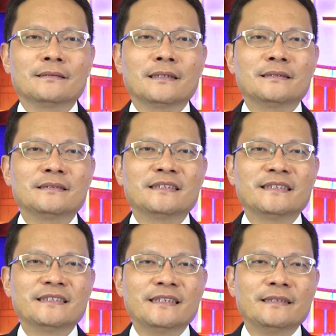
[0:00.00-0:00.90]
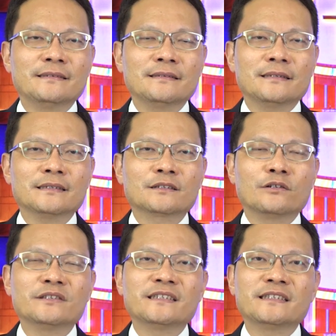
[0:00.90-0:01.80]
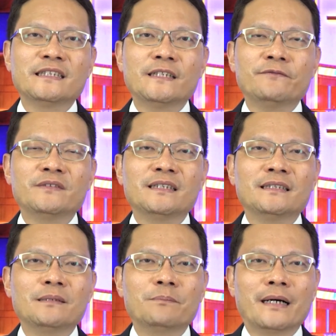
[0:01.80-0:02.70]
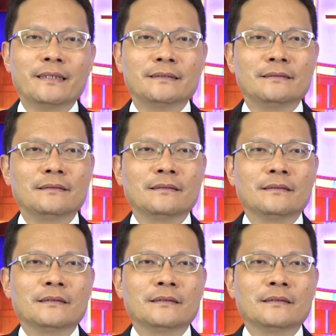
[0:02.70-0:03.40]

that sin is conceived in the mind.